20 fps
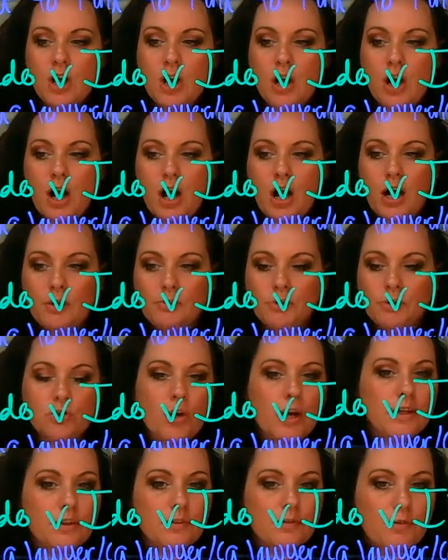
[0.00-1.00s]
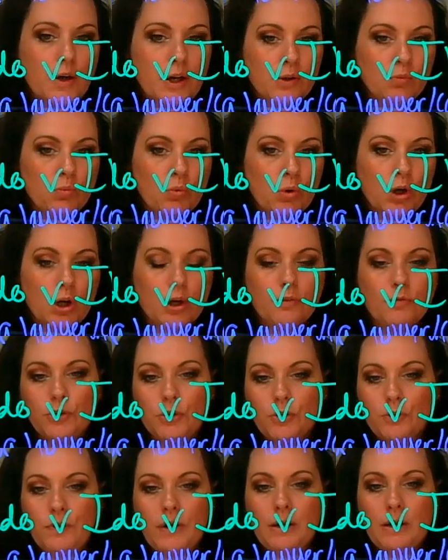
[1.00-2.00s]
you're trying to find work for
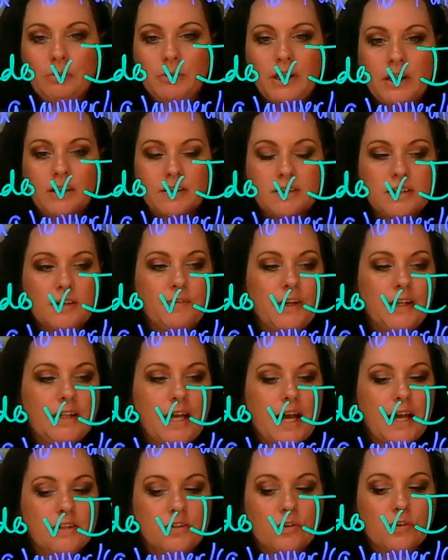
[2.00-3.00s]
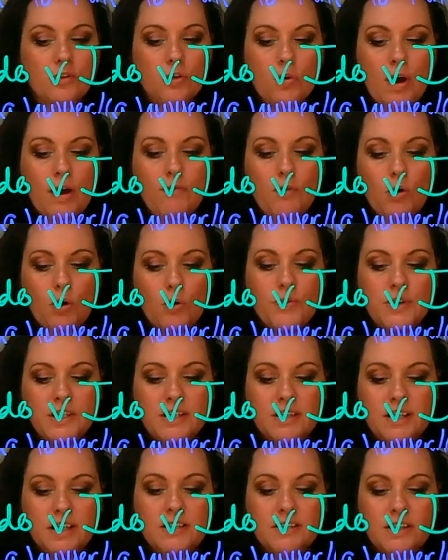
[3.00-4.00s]
your family and stuff like that. So you have all
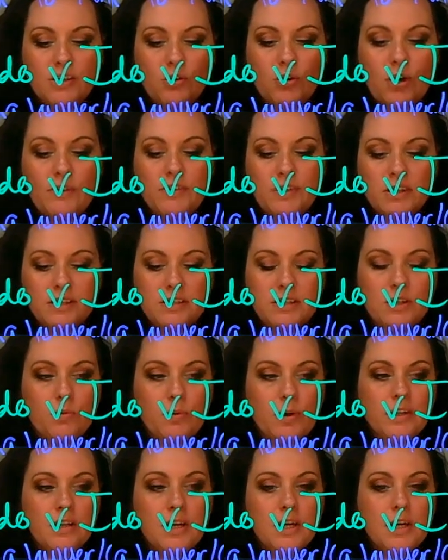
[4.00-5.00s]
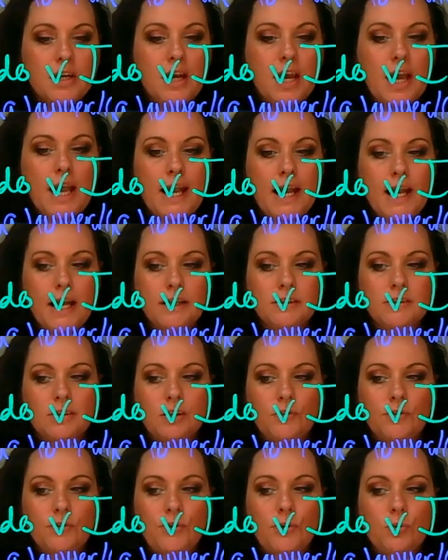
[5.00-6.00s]
these things that you're having to deal with, and
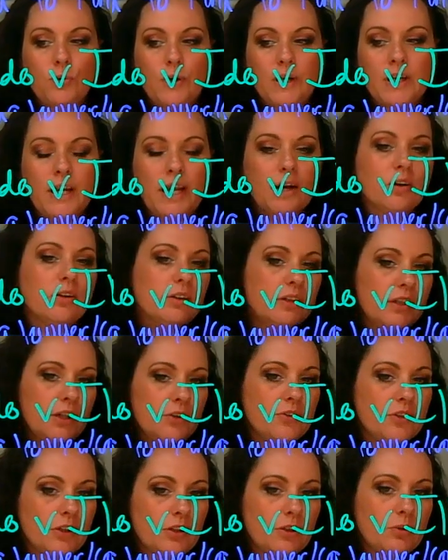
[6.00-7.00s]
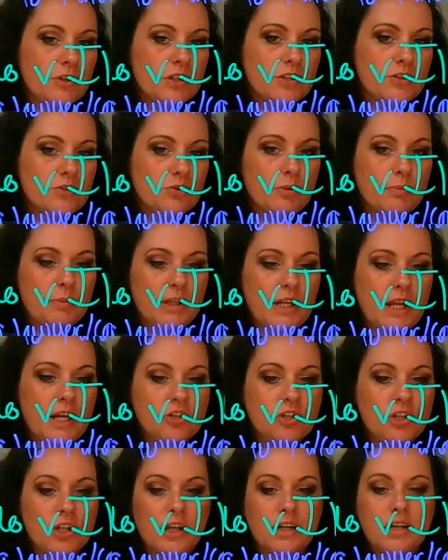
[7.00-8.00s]
you inherently are dealing with
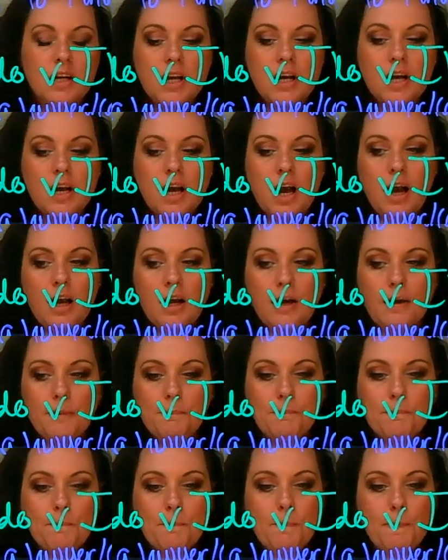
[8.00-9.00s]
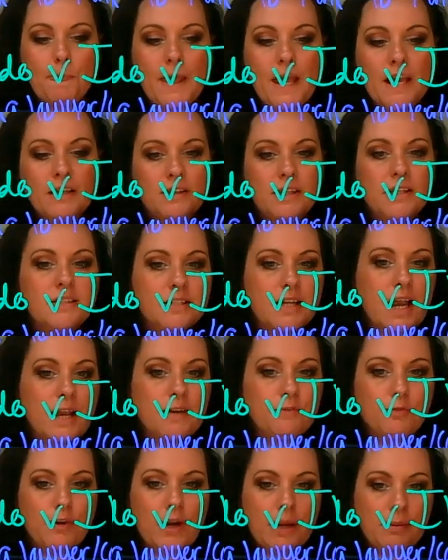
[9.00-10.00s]
discrimination at this
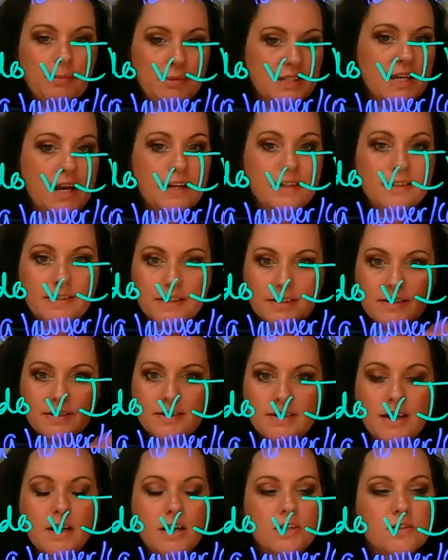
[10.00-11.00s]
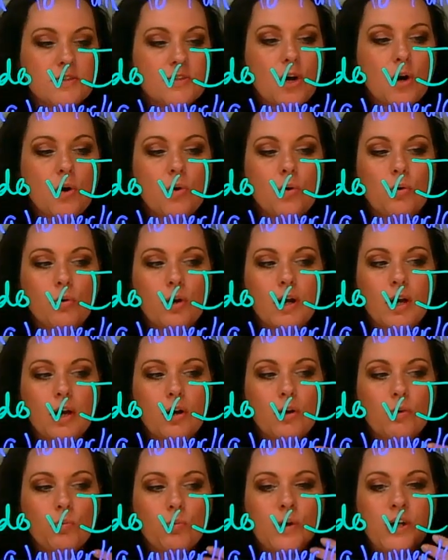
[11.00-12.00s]
time frame in Texas. So
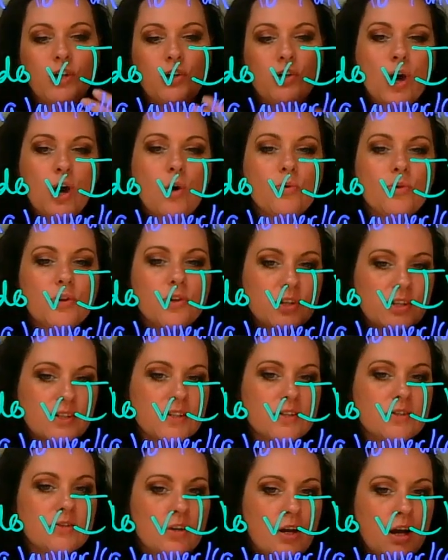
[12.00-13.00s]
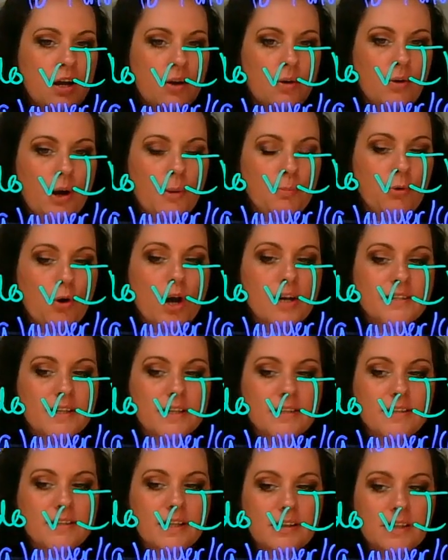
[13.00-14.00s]
we know that this is a
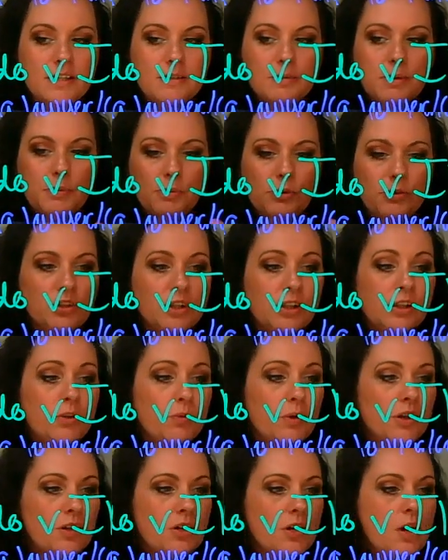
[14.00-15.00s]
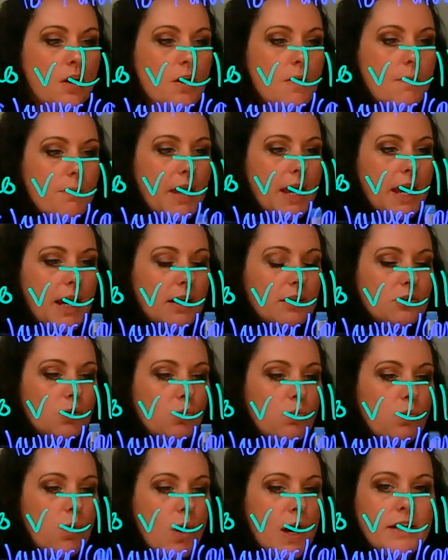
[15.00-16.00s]
process that these people are dealing with, and the
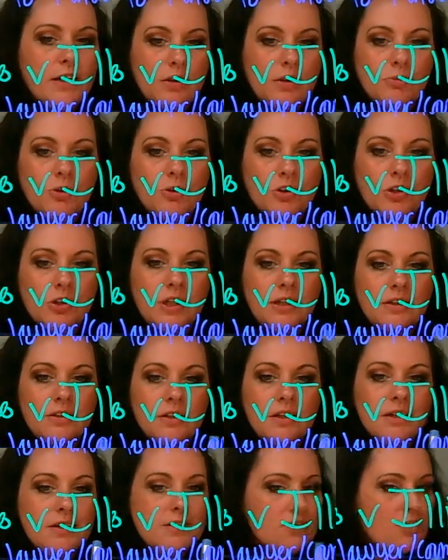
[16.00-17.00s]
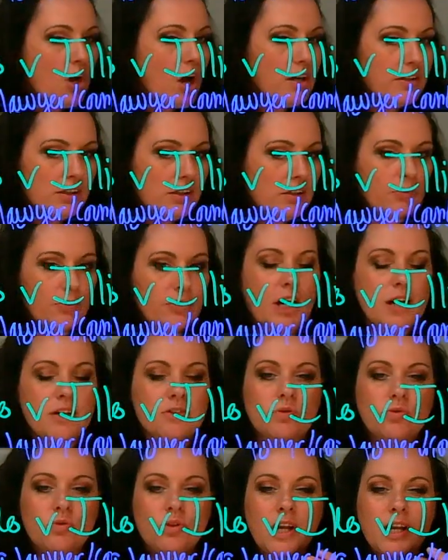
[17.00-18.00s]
white community is not dealing with that.
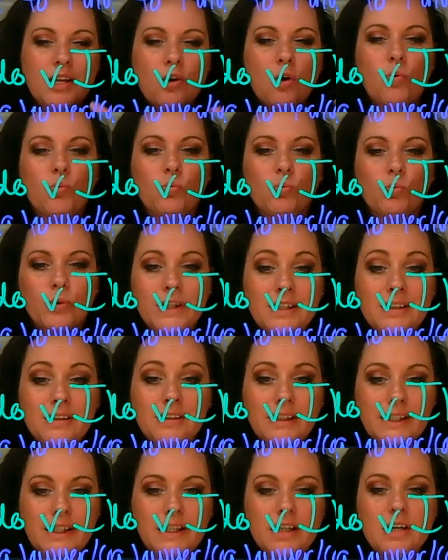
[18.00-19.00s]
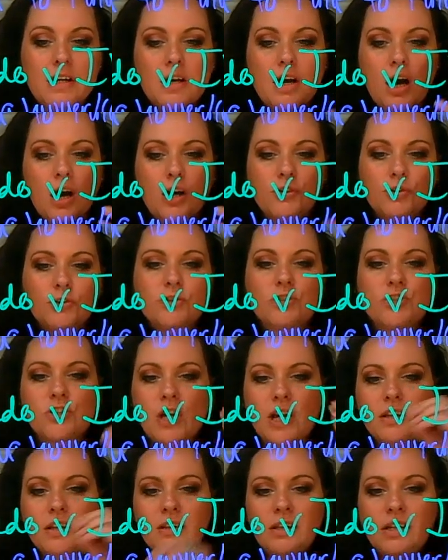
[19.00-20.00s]
So they don't really
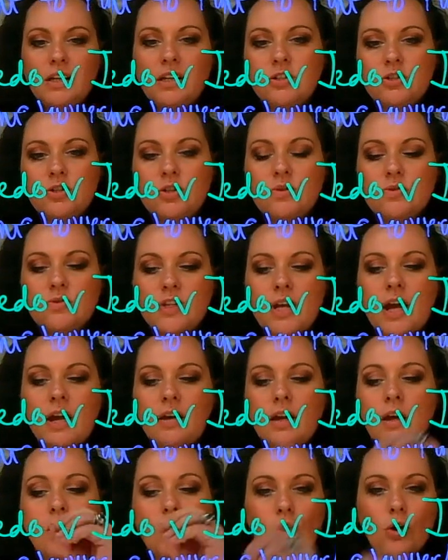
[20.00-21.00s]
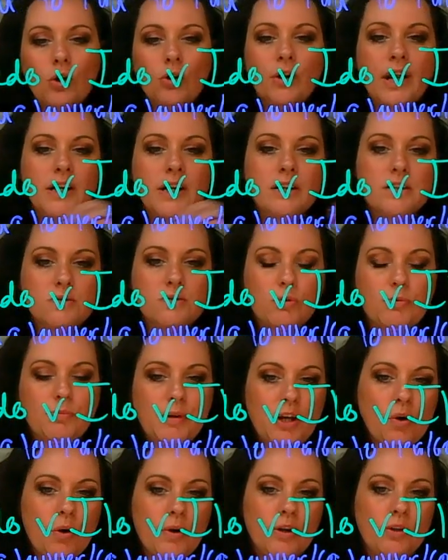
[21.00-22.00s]
understand the issues that Hernandez would be
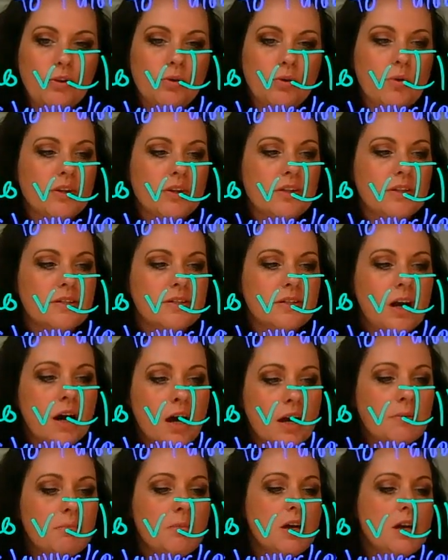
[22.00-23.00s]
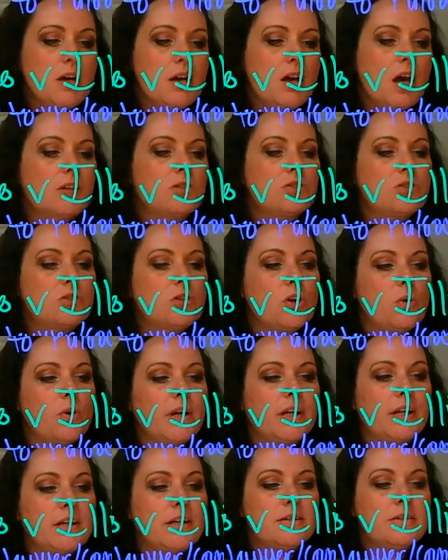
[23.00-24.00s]
going through at this time. And so
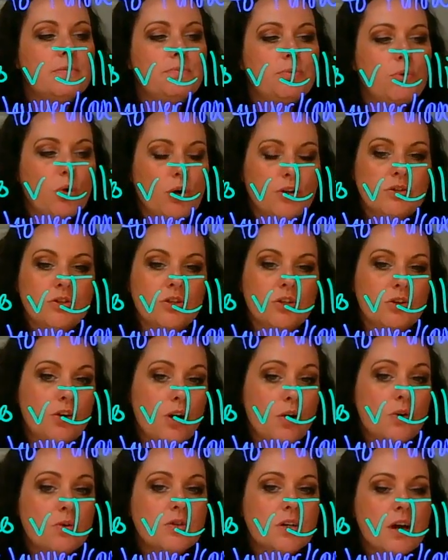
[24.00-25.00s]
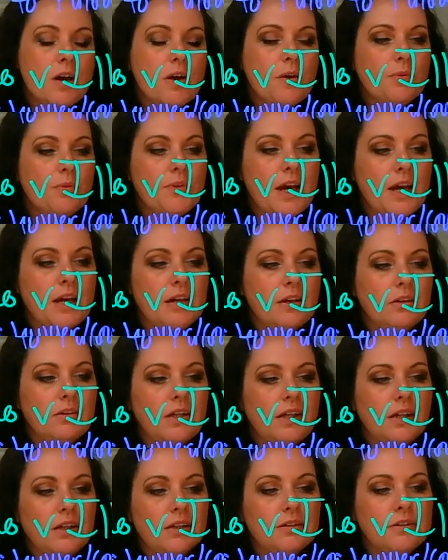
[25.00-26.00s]
it is important to note that
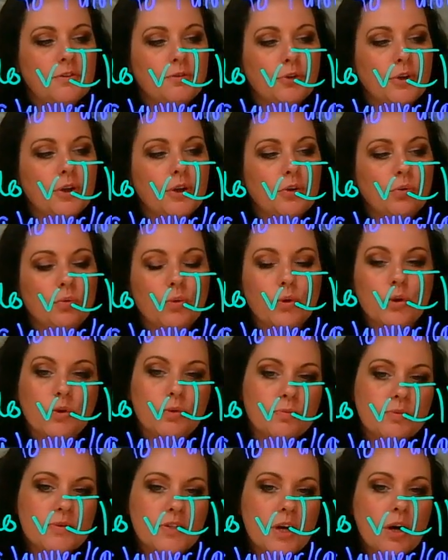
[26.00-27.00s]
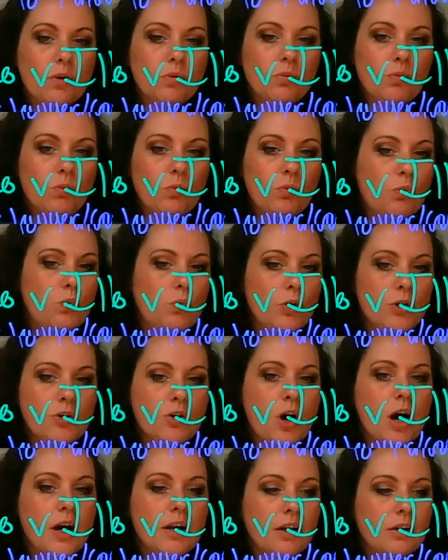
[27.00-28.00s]
the different groups would
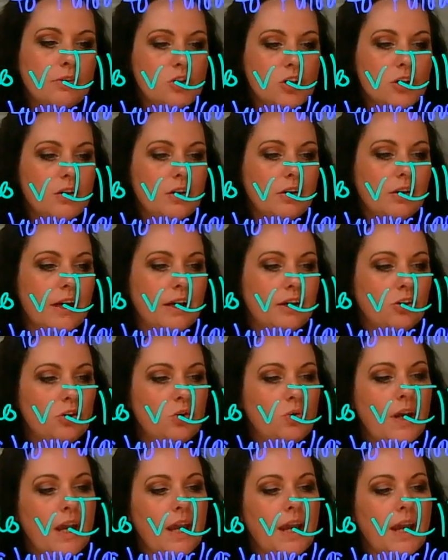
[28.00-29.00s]
not, like, you can't